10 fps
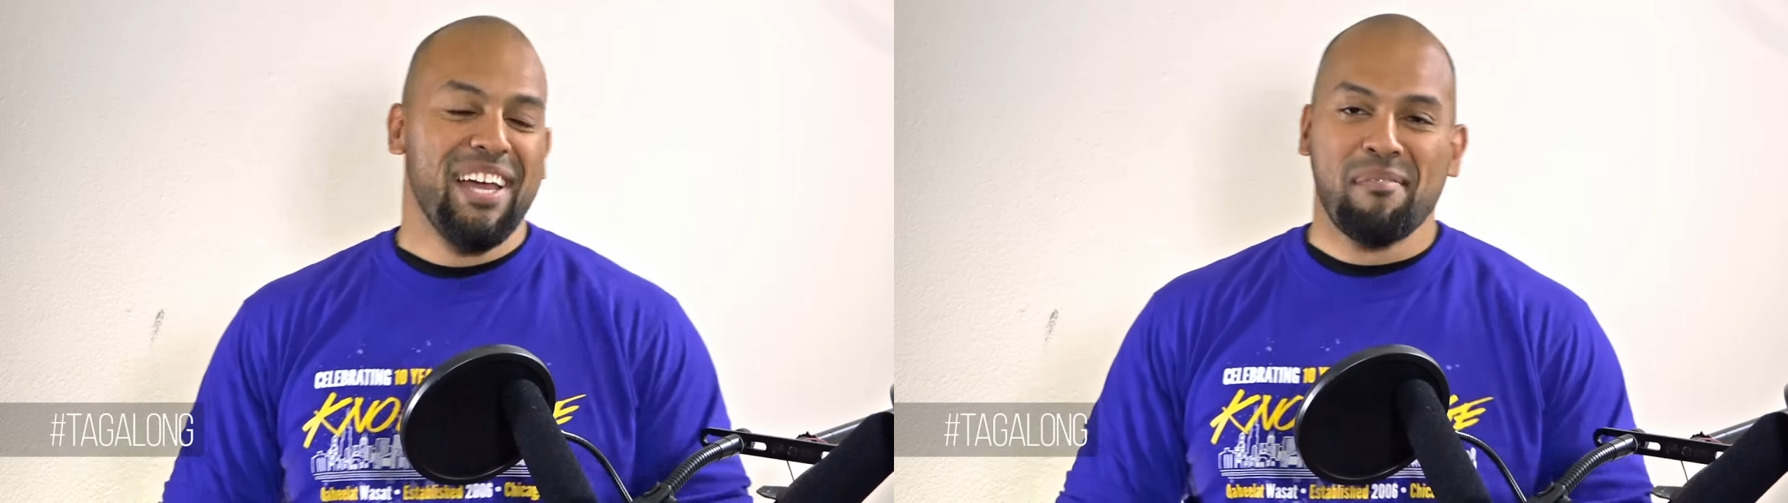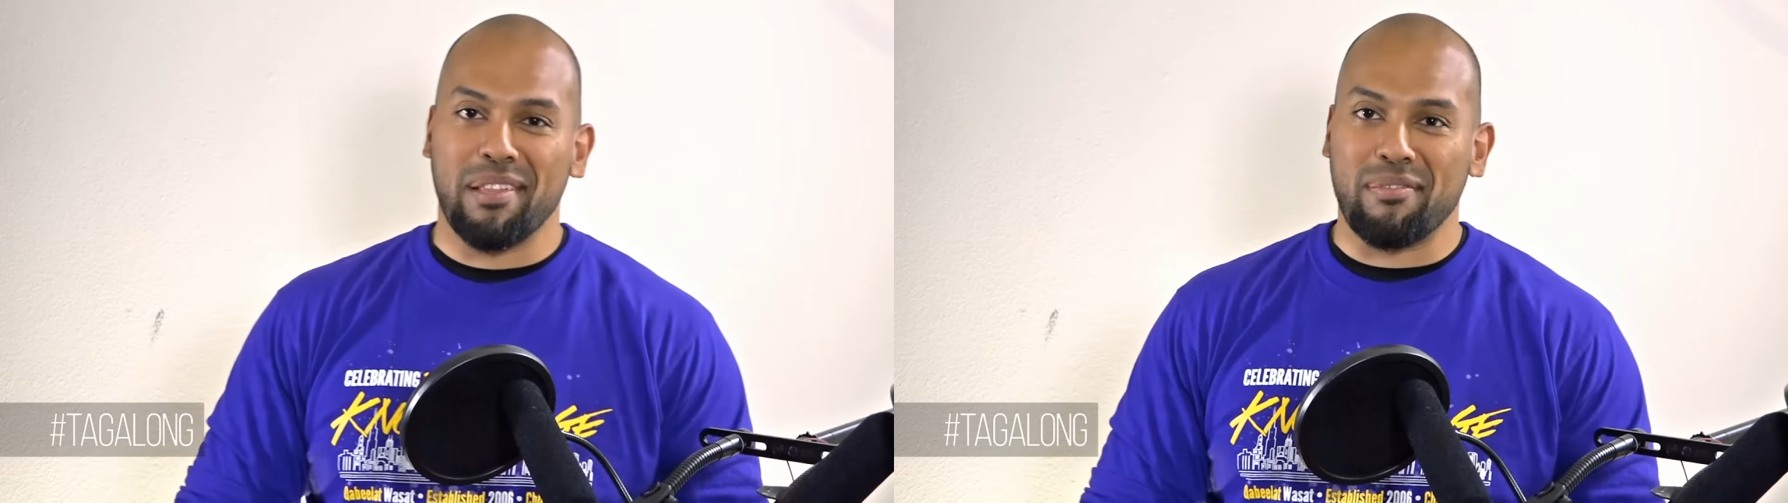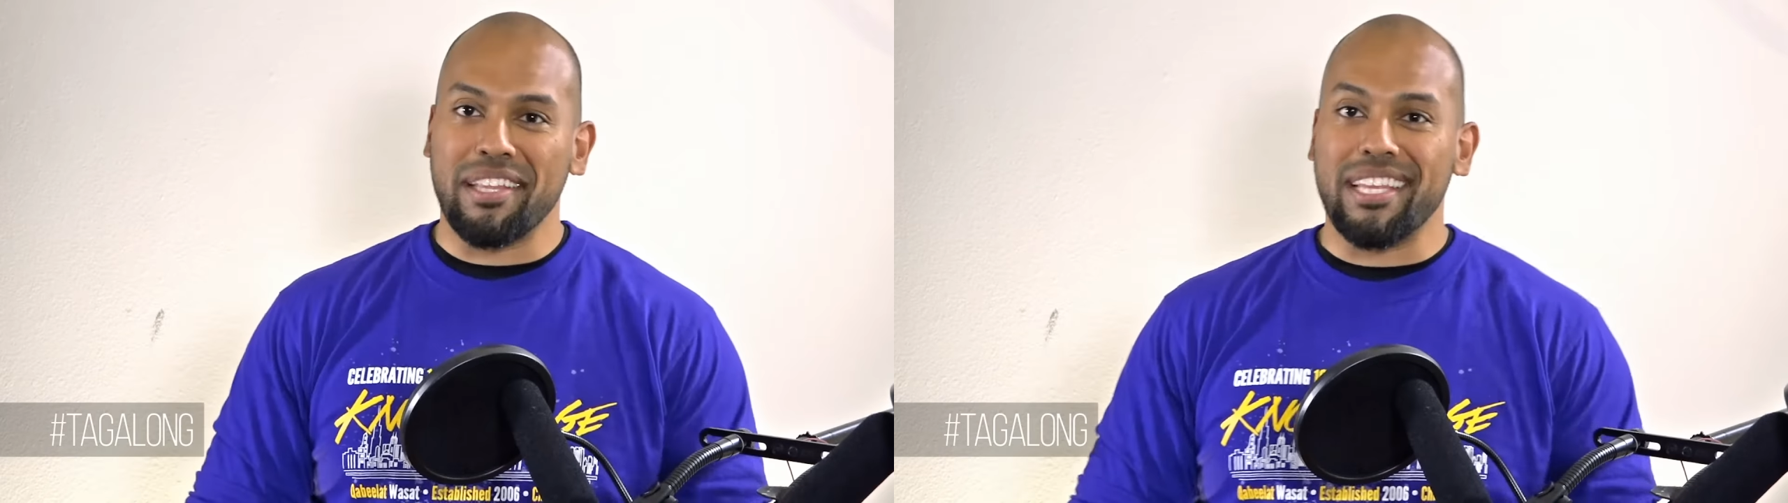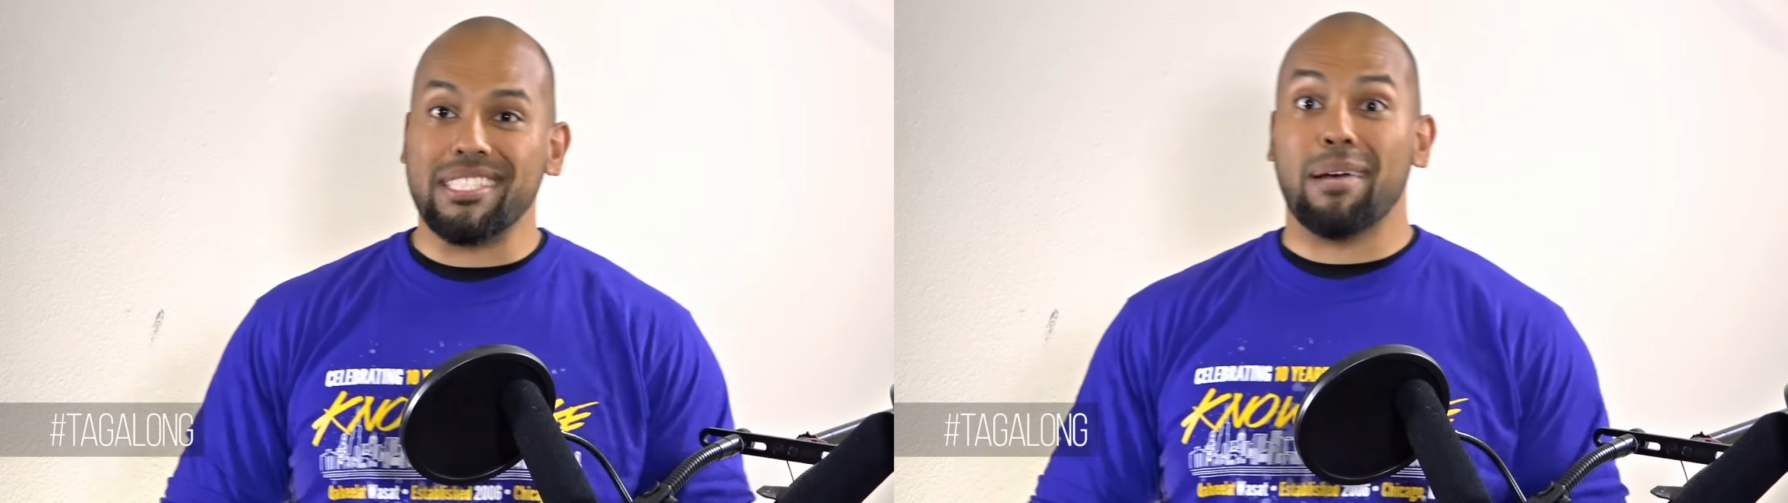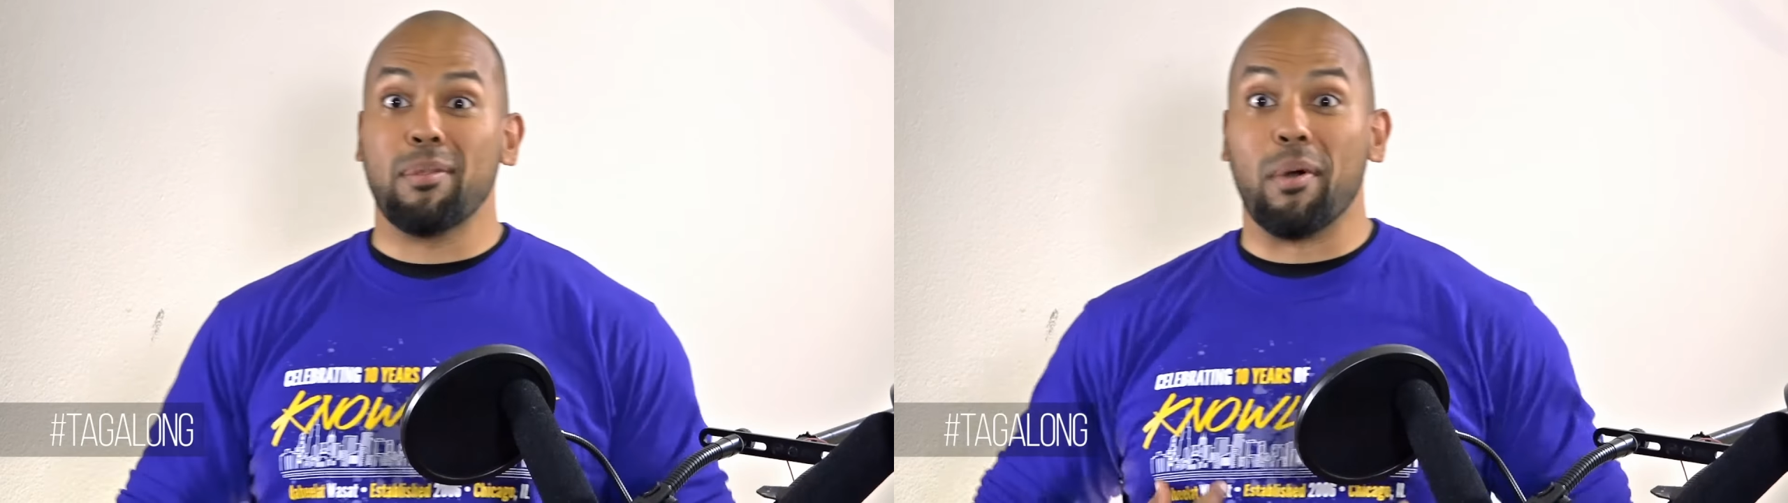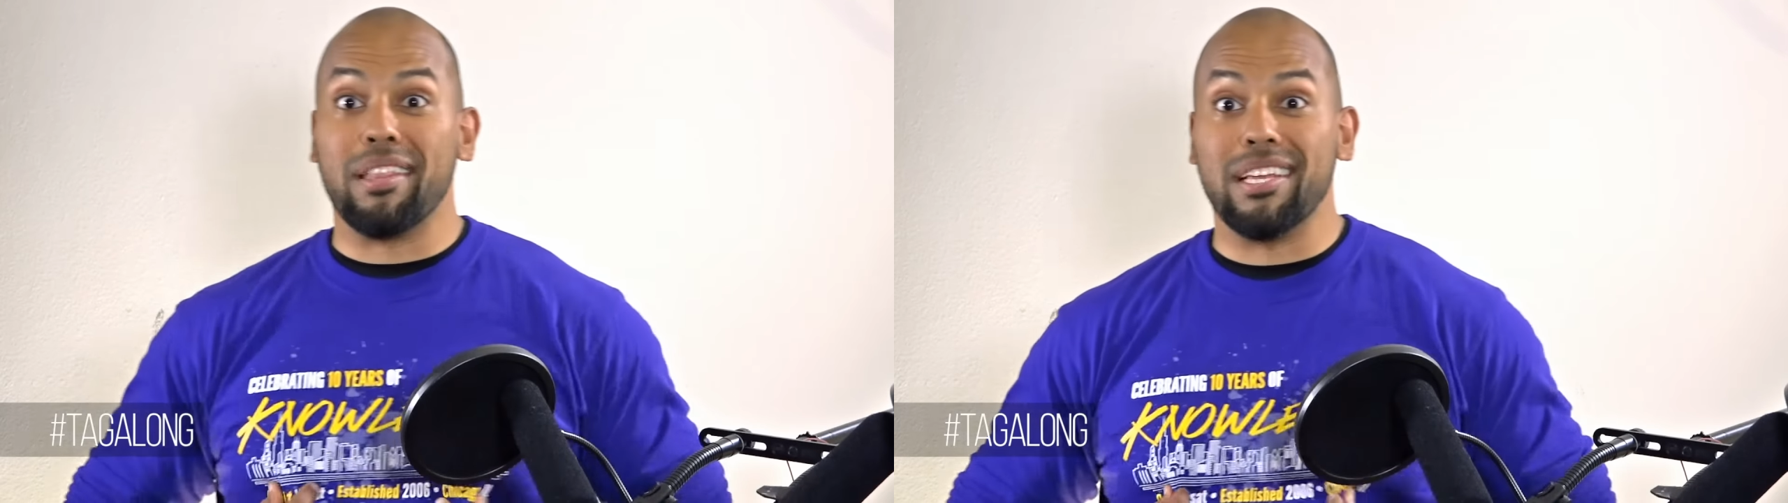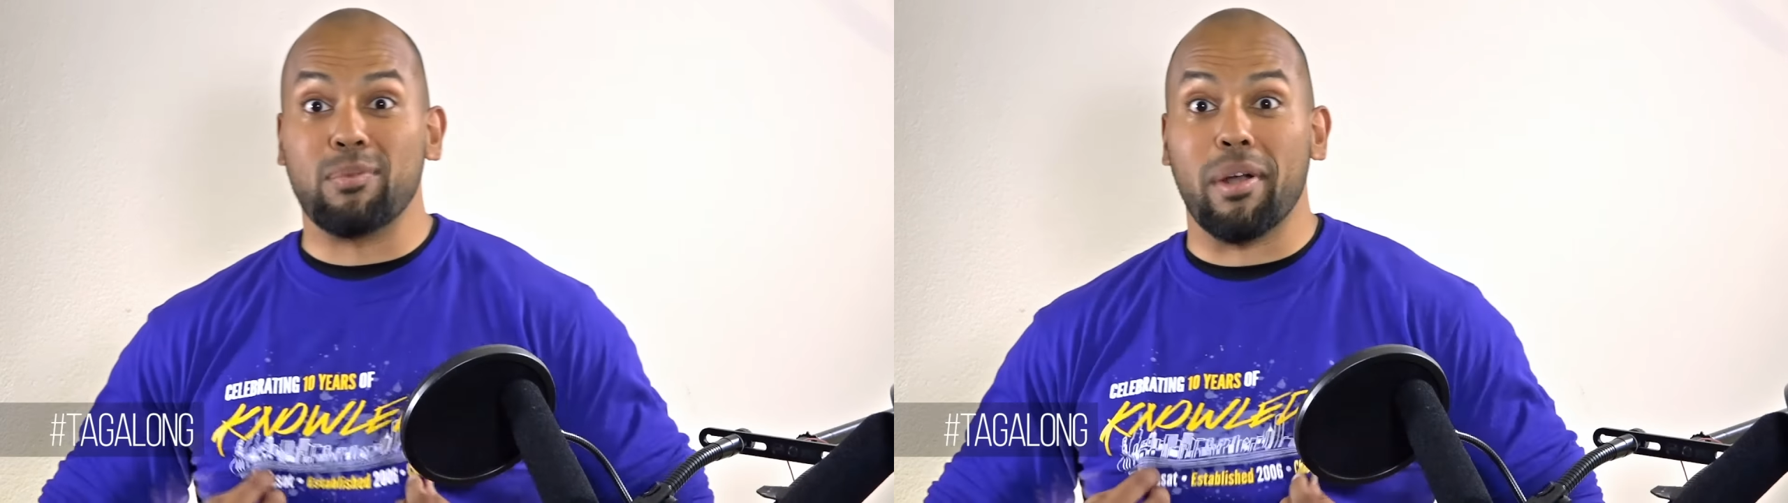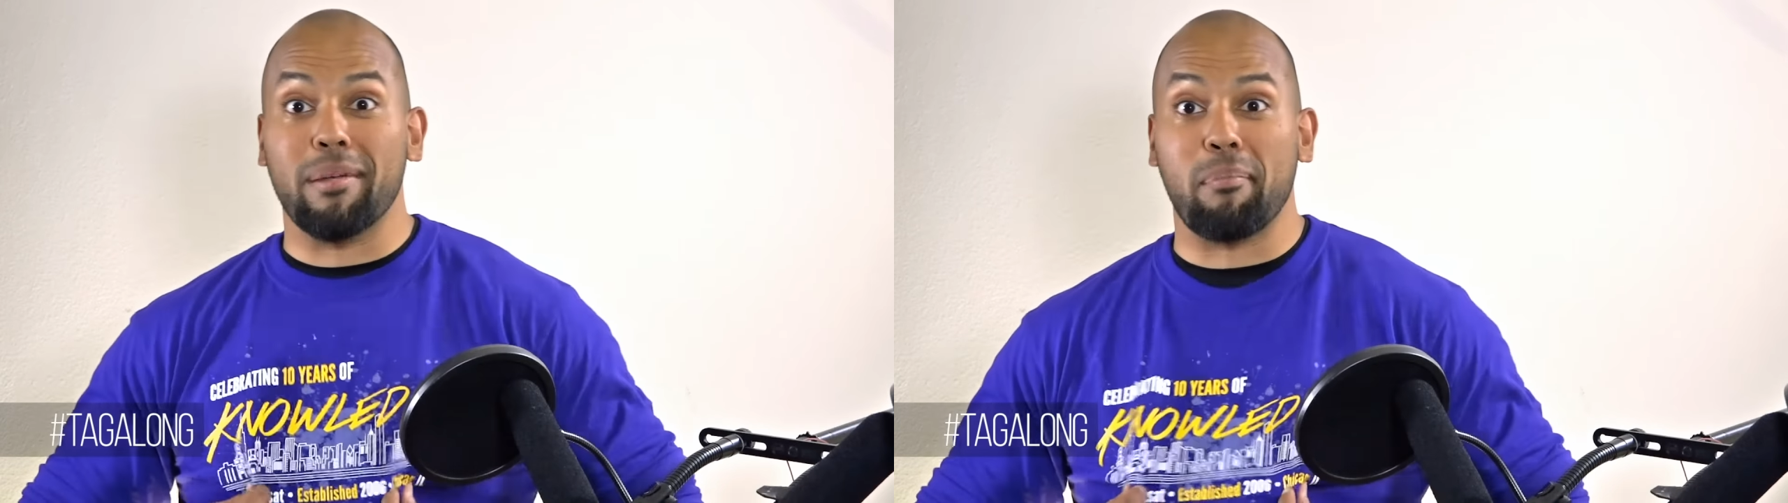the funny thing is I'm the one
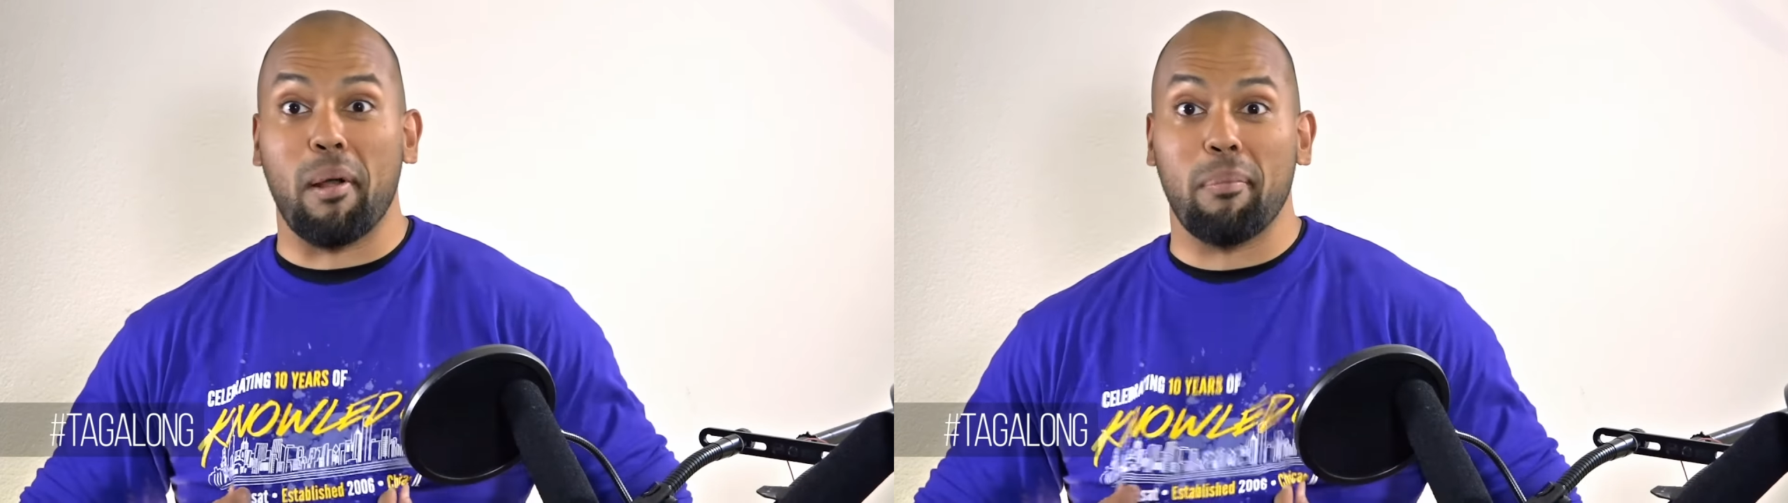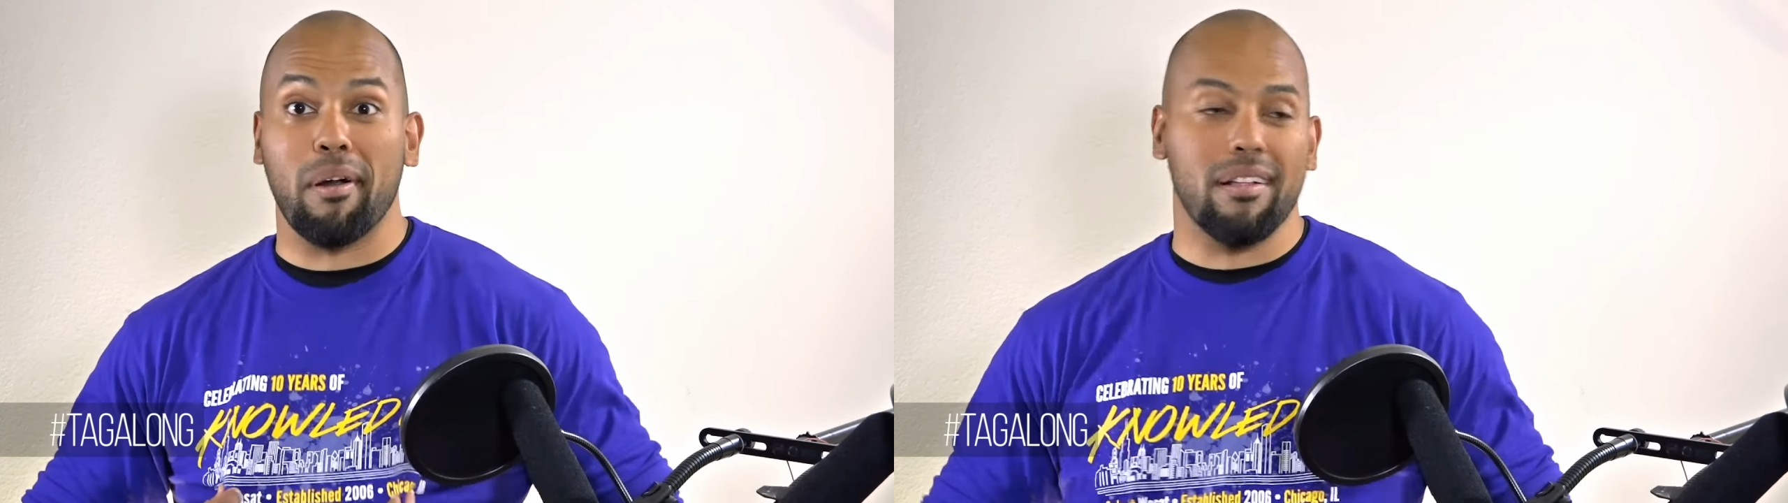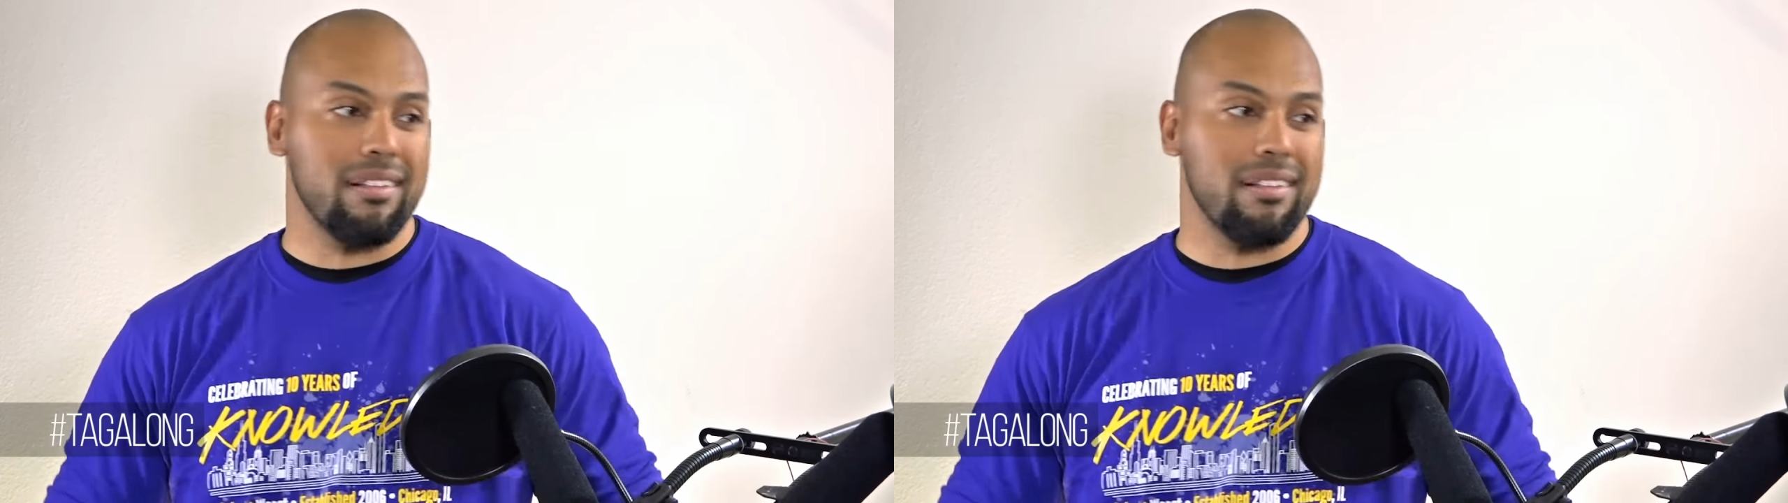that's wearing purple.